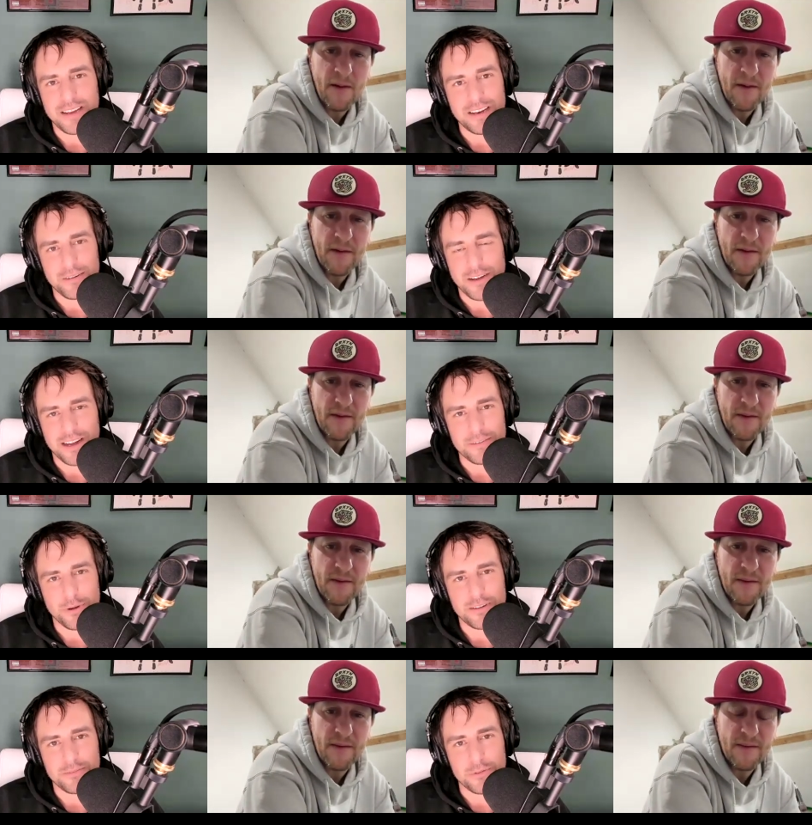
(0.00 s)
Speaker 1: you know, kind of
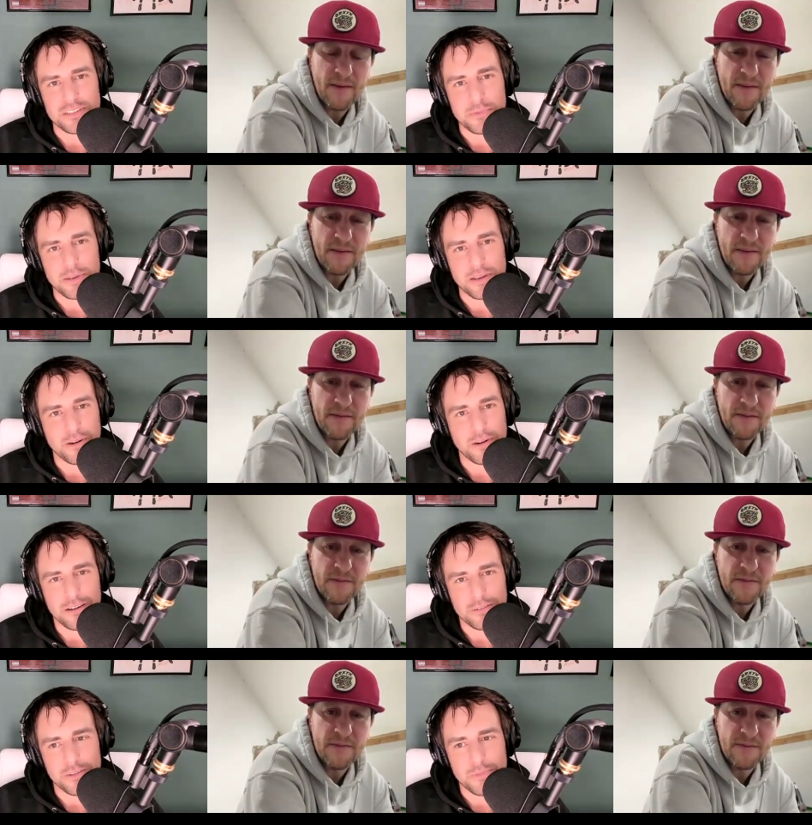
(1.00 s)
what what's been going
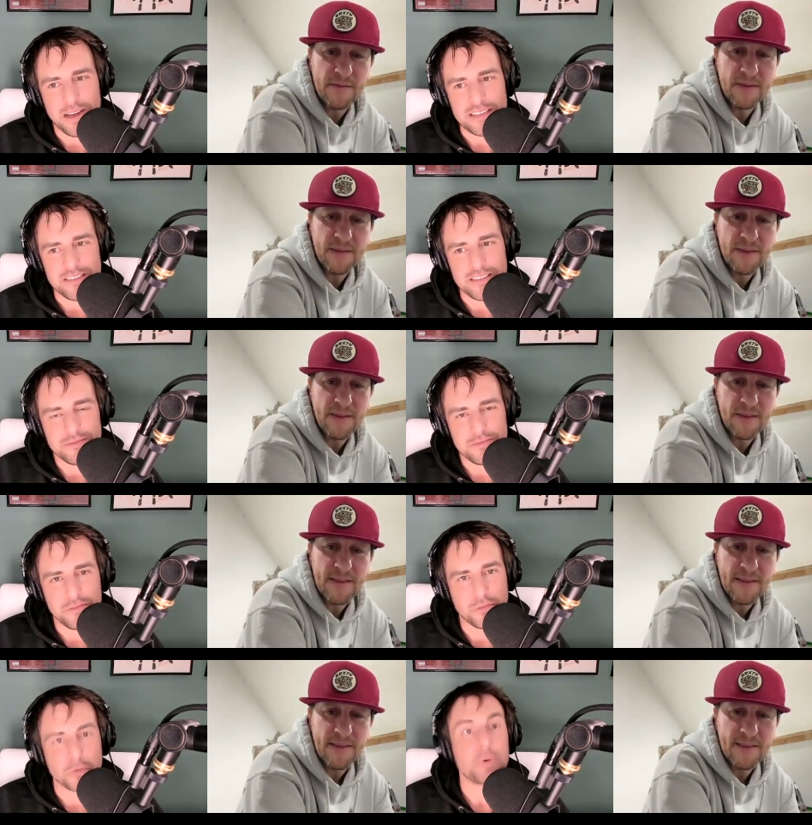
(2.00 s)
on over the past
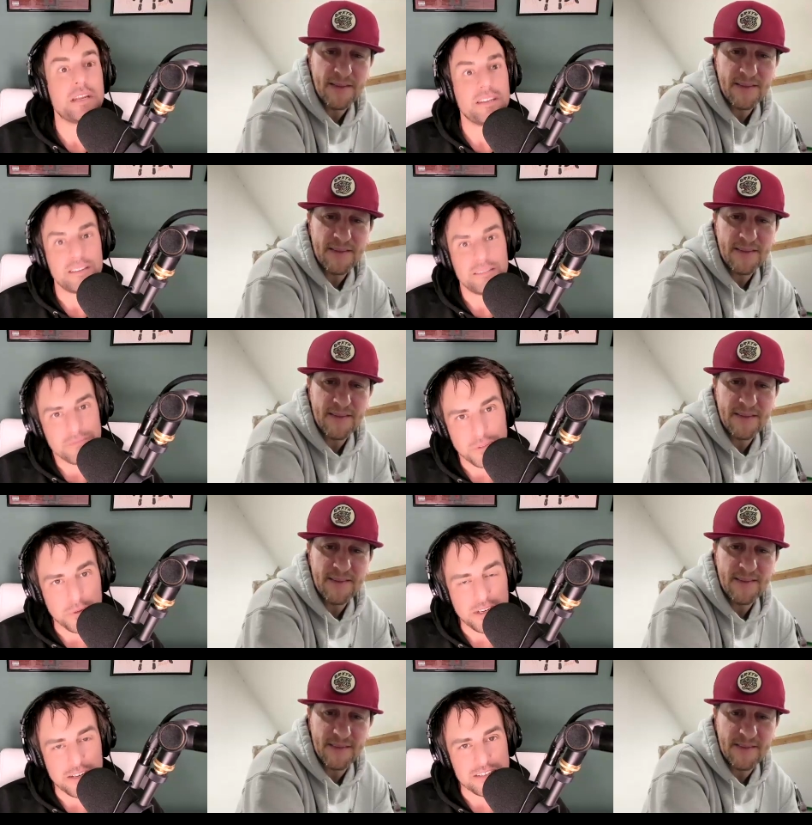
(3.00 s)
three
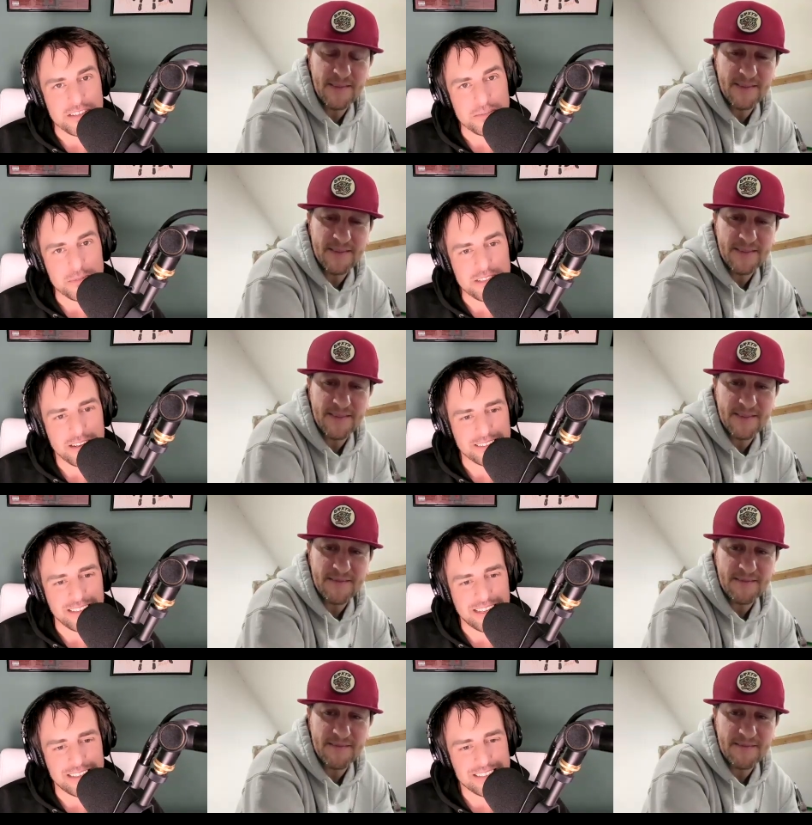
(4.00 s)
three years since we talked
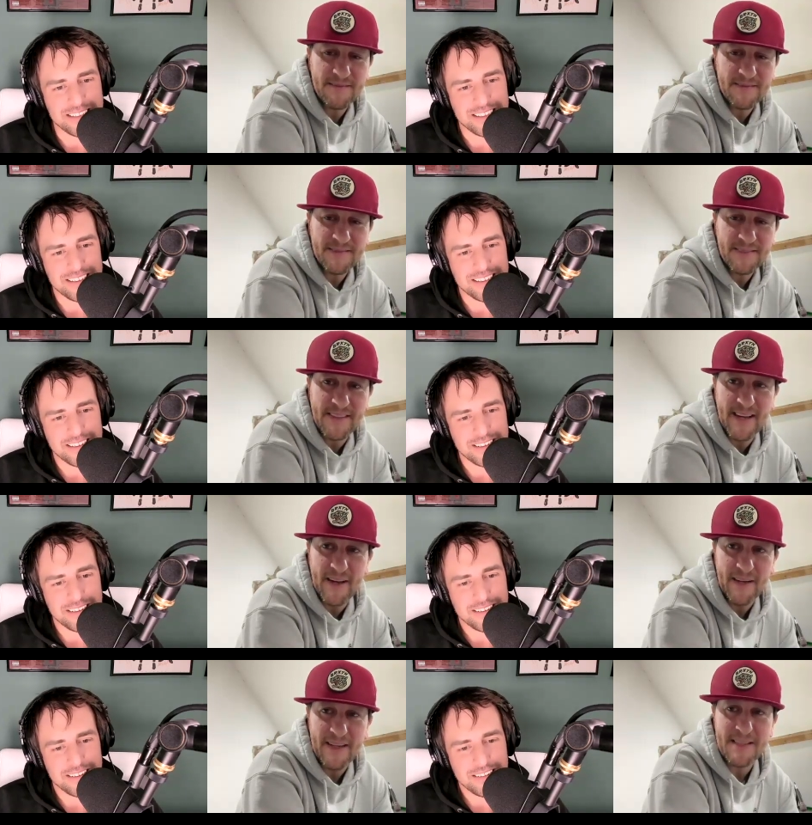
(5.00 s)
last.
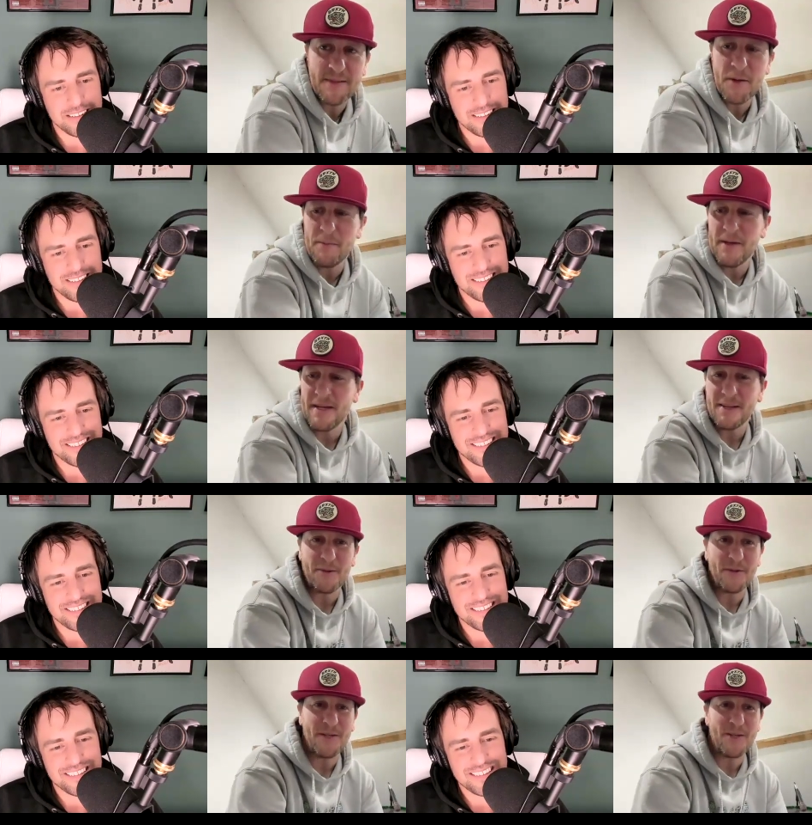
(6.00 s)
Speaker 2: Yeah, let's not make
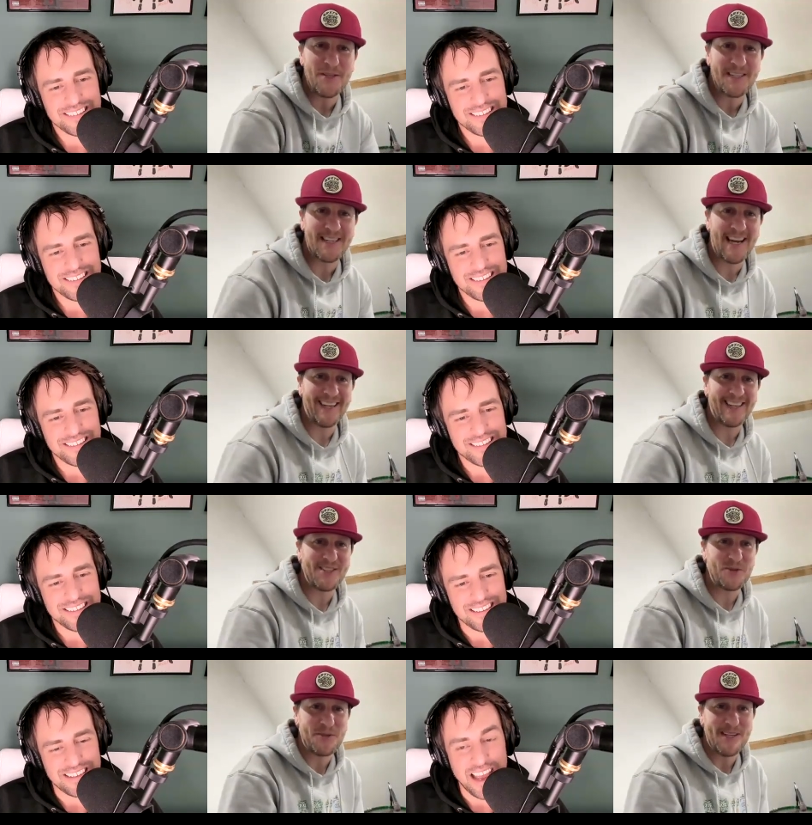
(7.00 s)
it three years again.
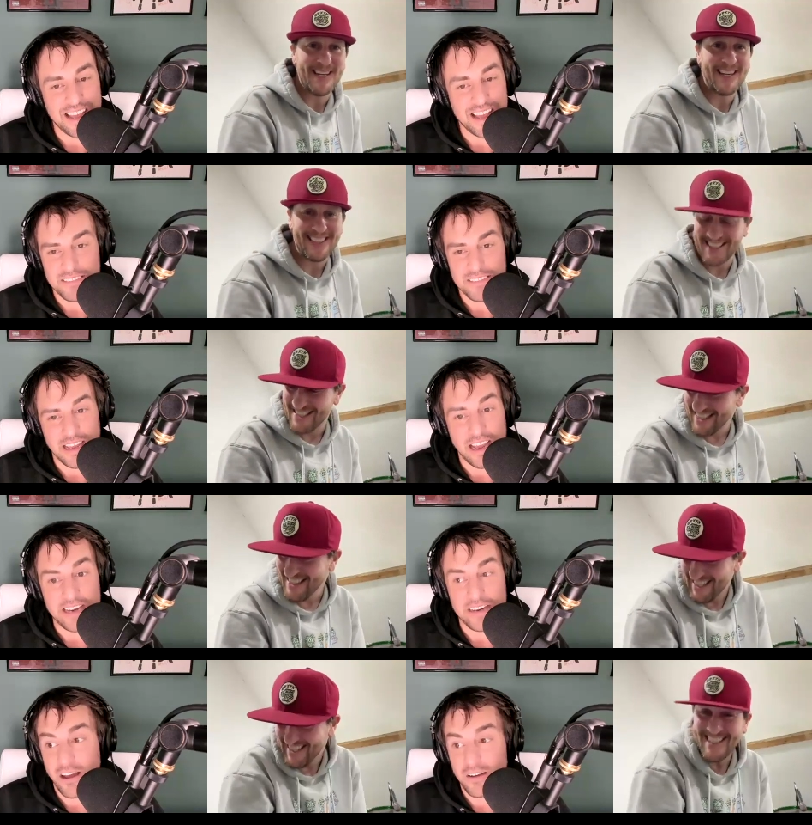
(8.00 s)
Let's
Speaker 1: do yeah, that. Yeah, I
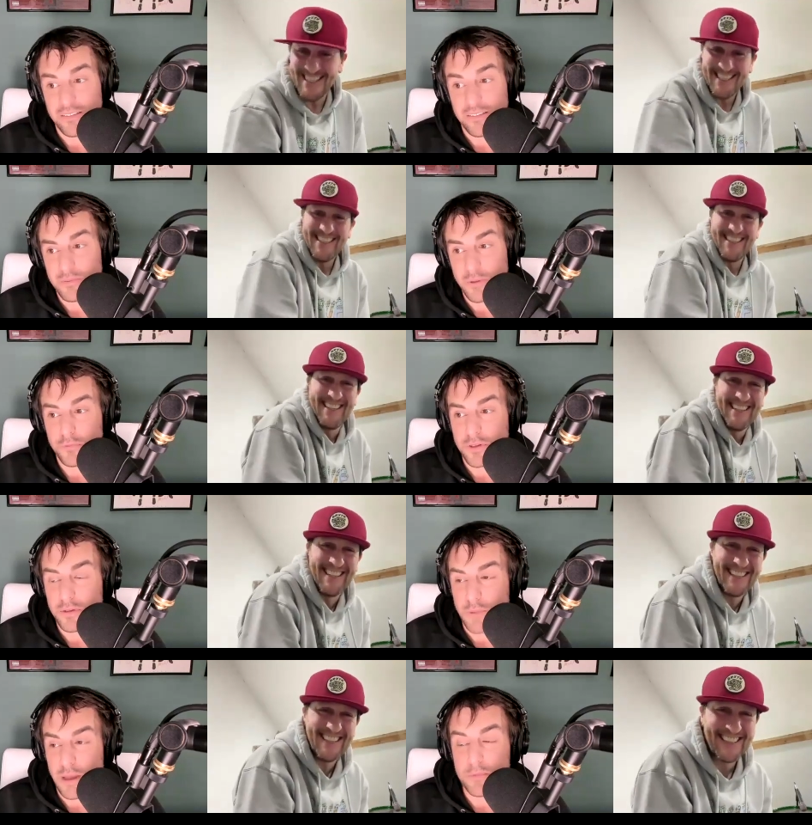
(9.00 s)
know.
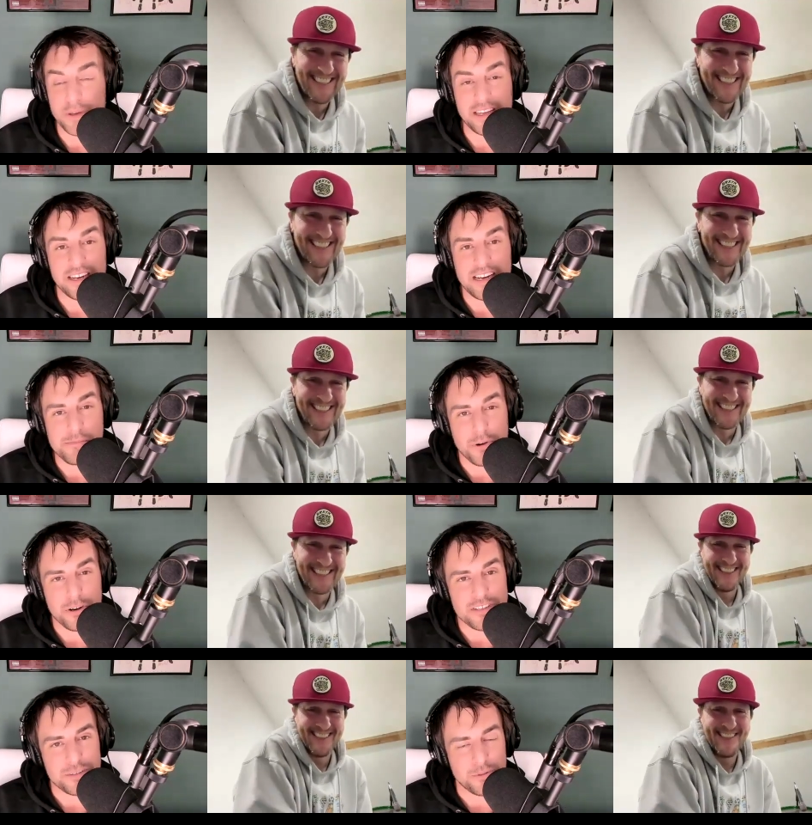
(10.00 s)
Hopefully, maybe we can get an
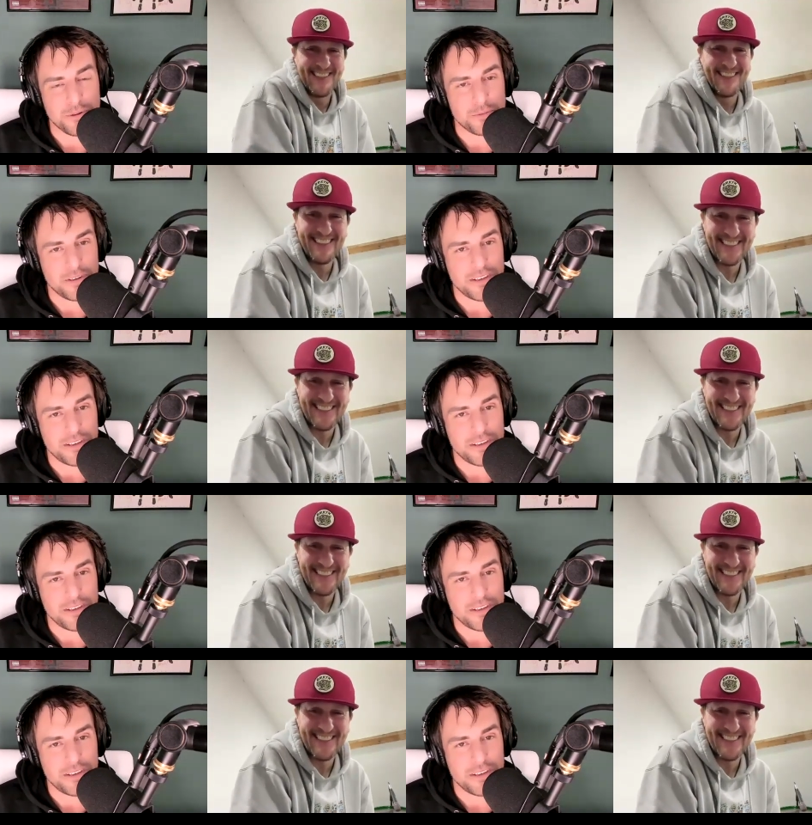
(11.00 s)
in-person one when